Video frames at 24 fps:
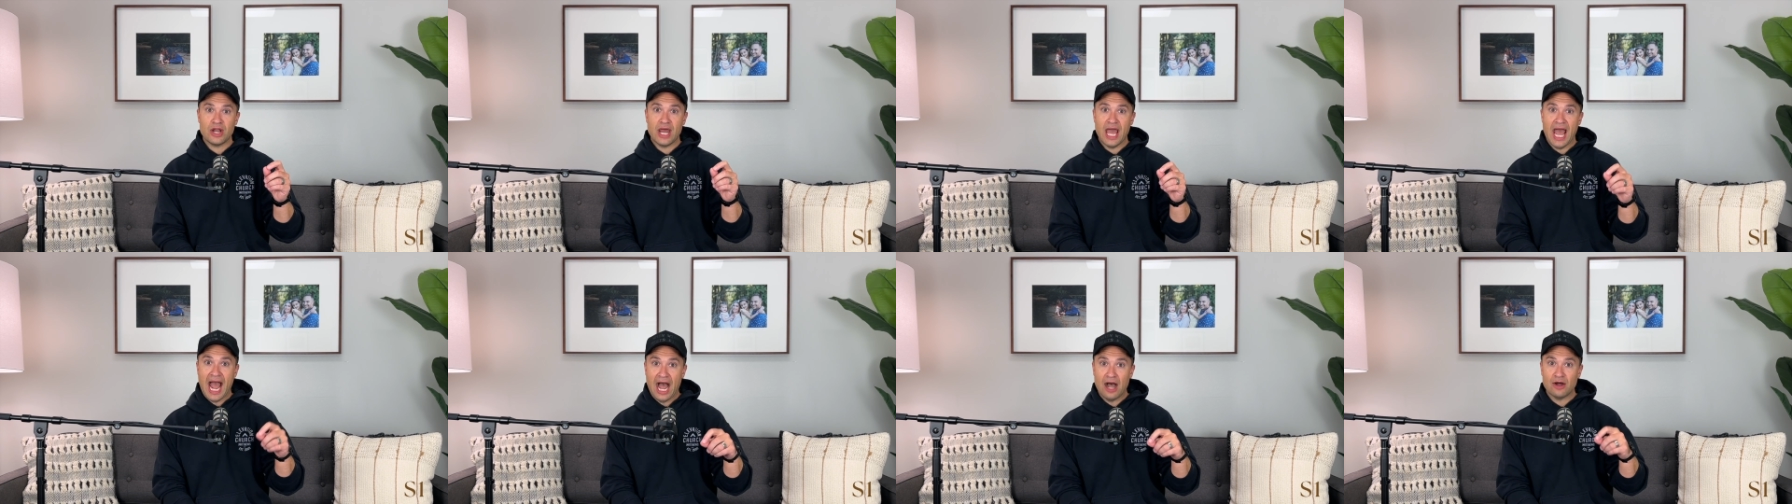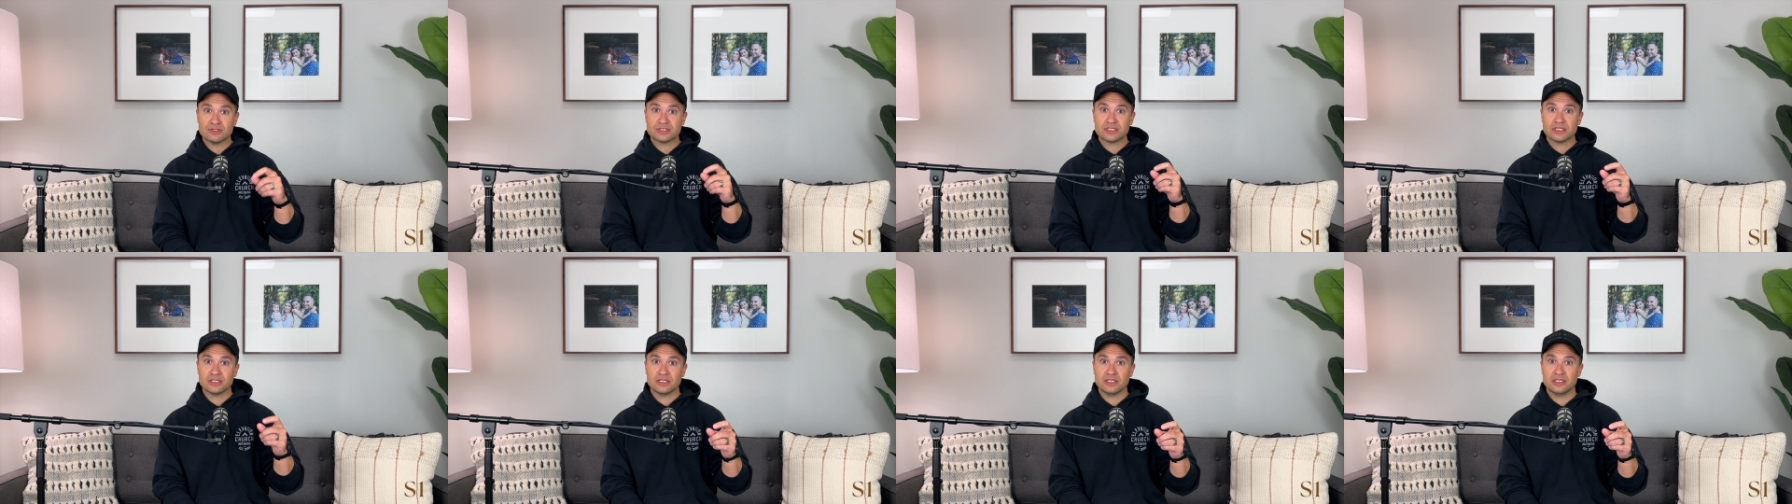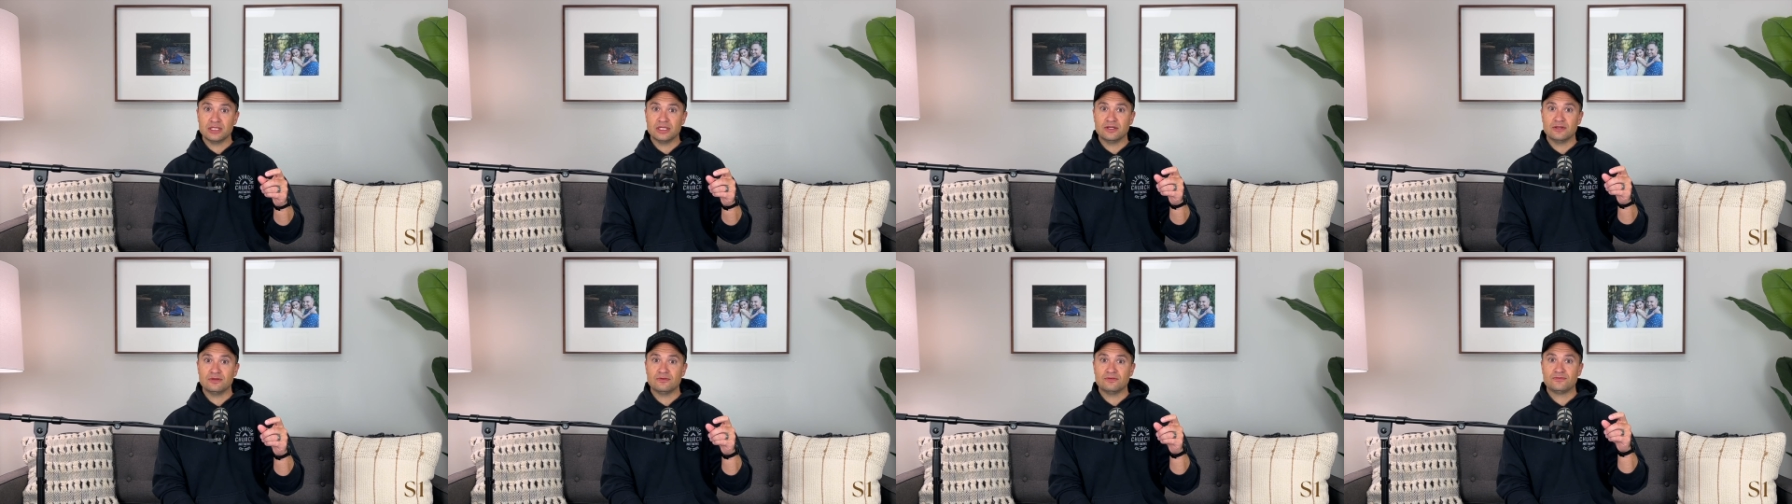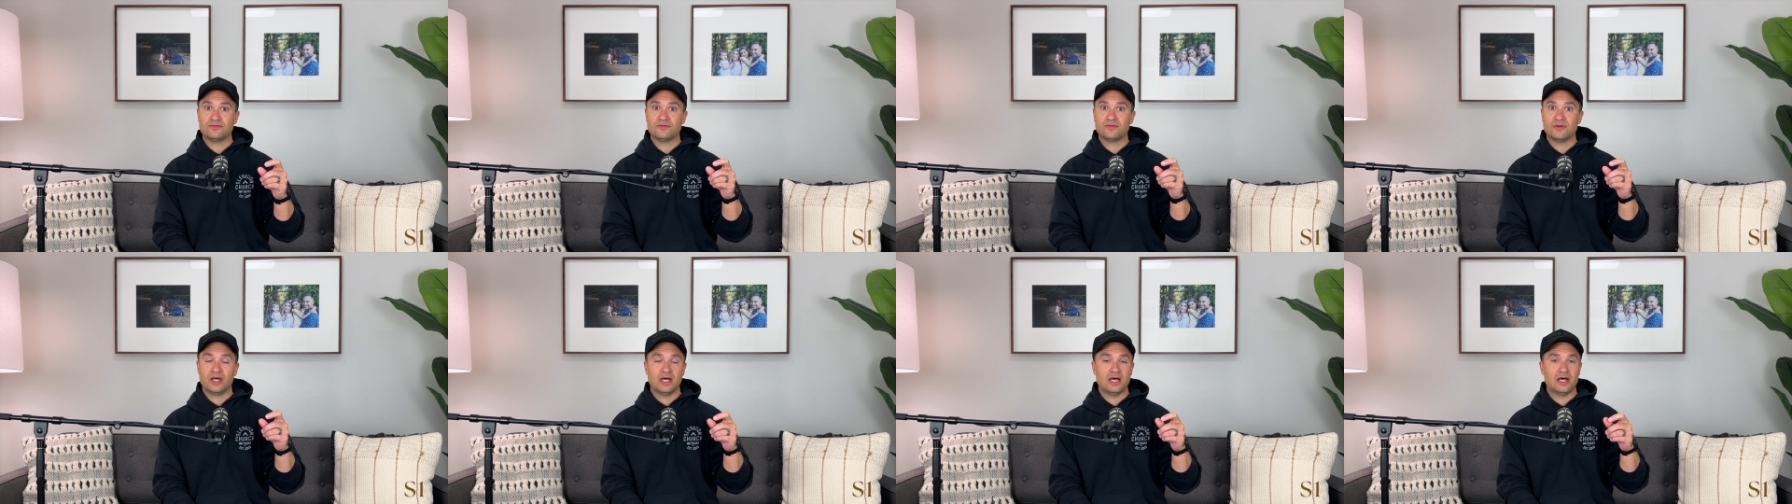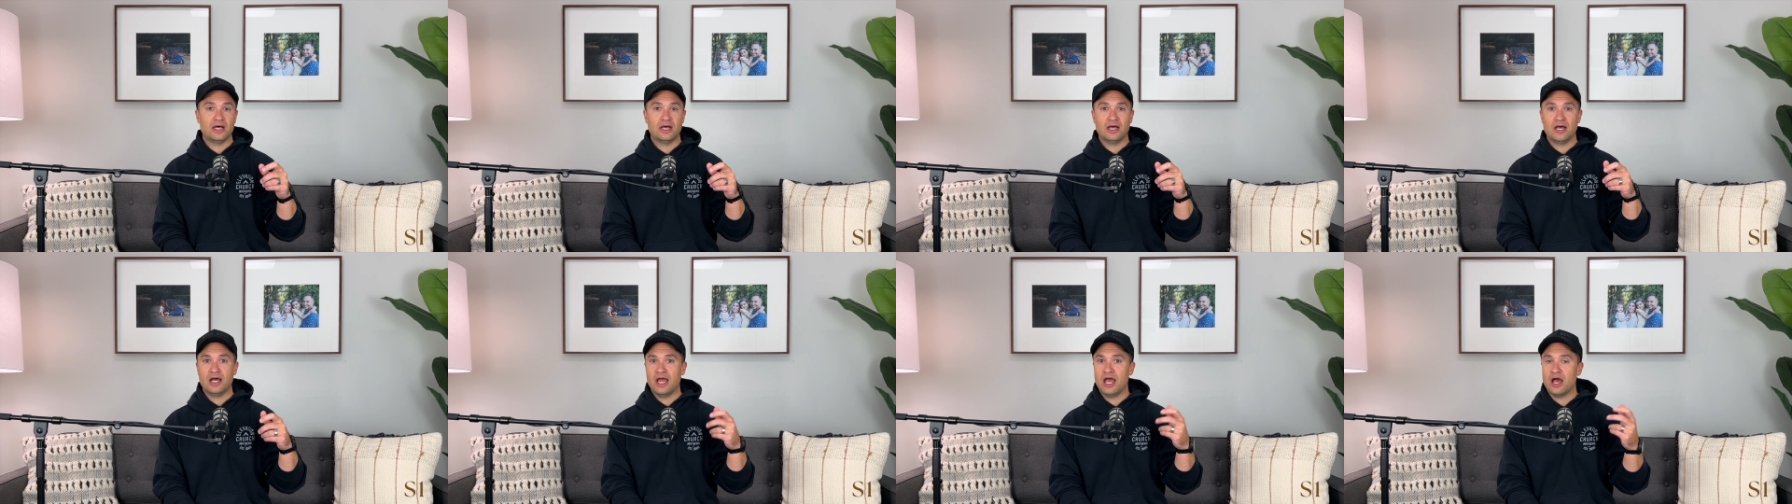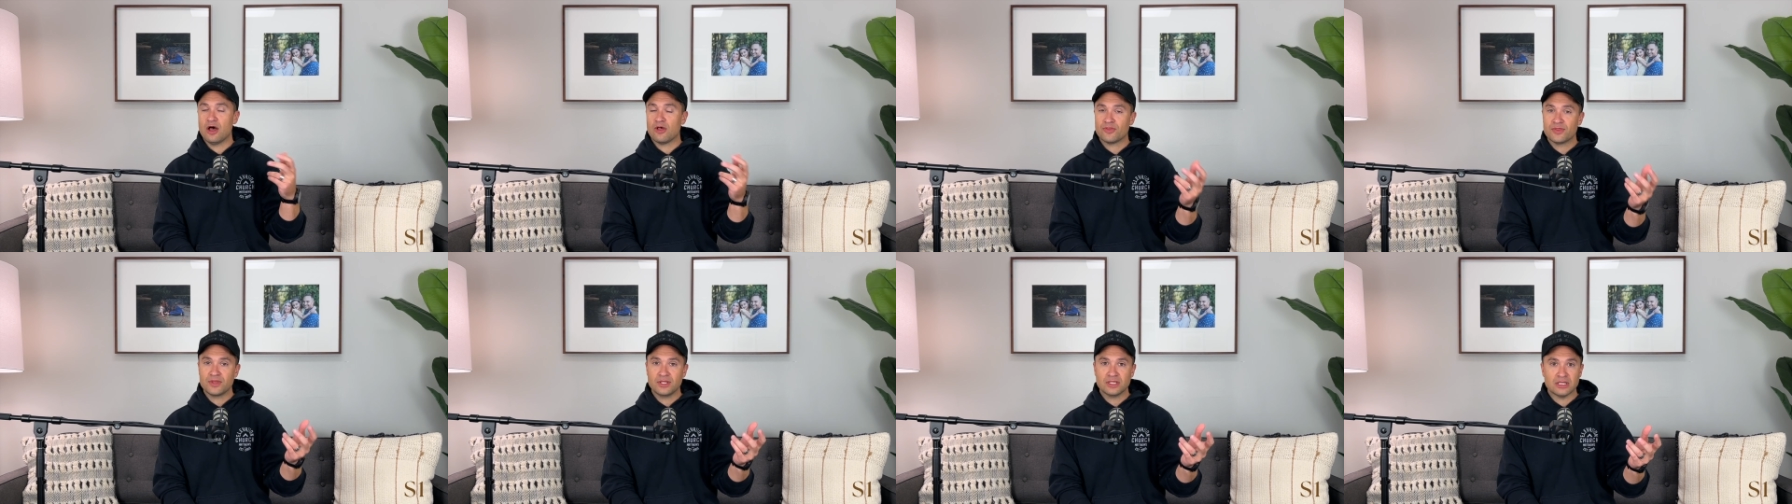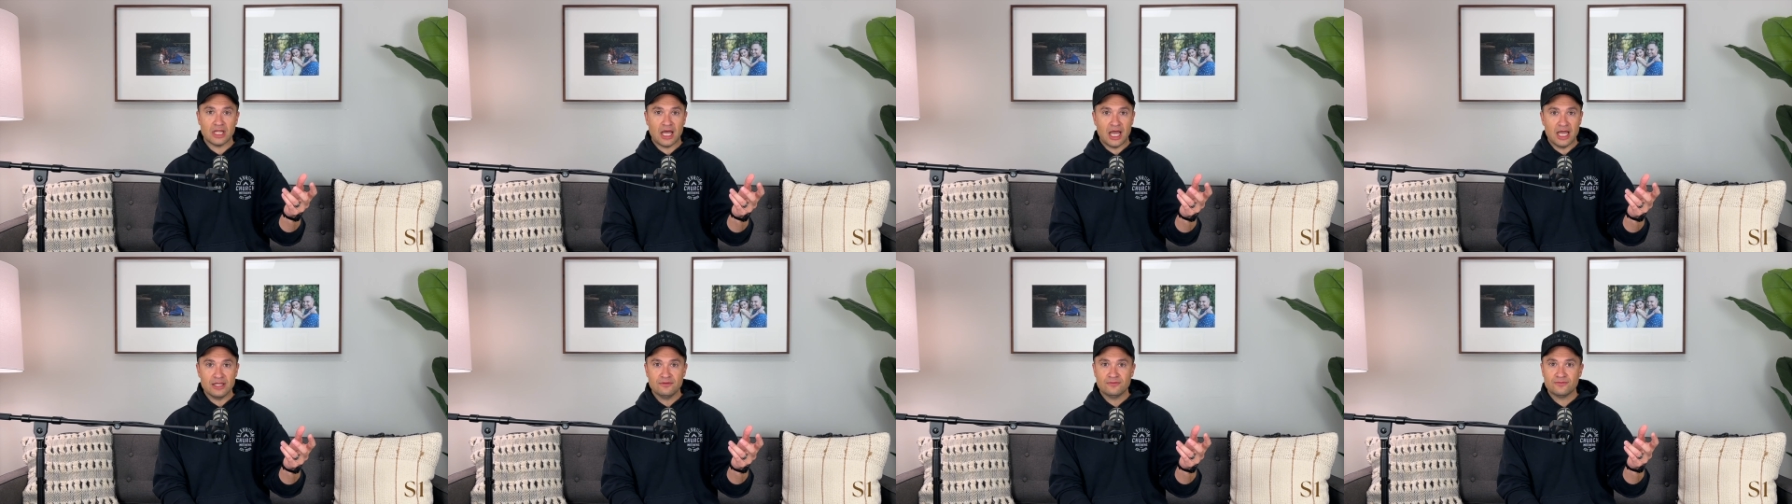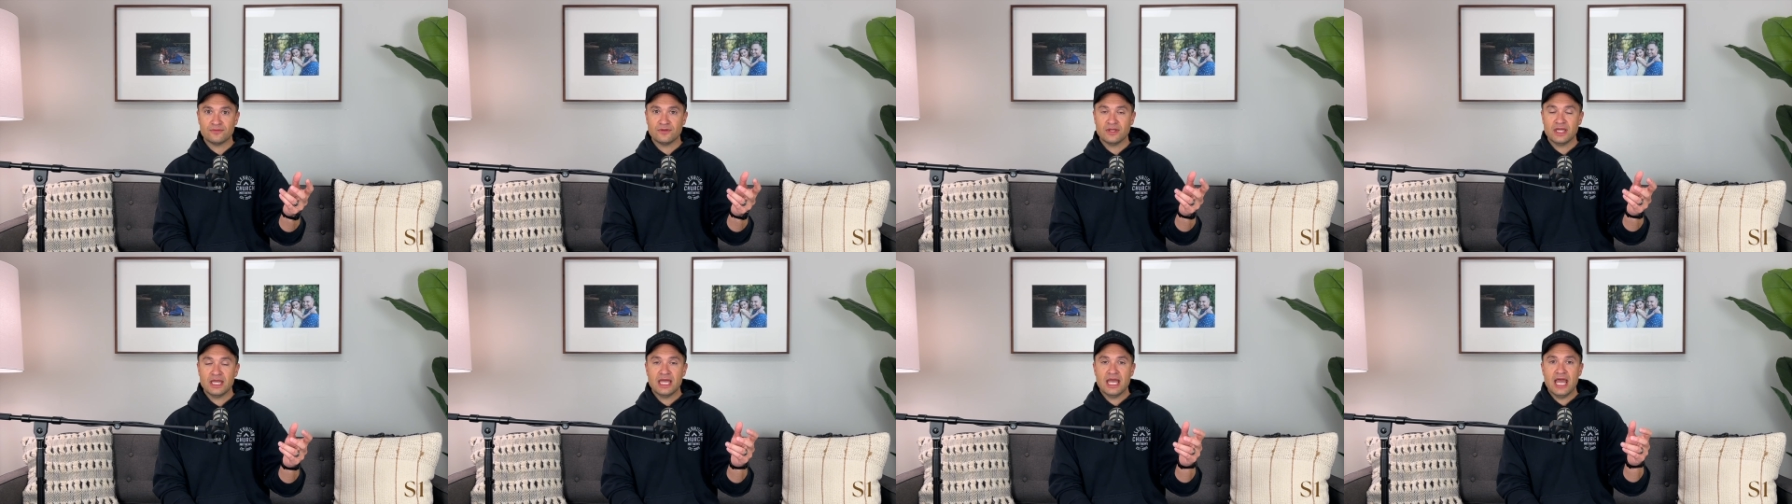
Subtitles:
how to live a healthy life,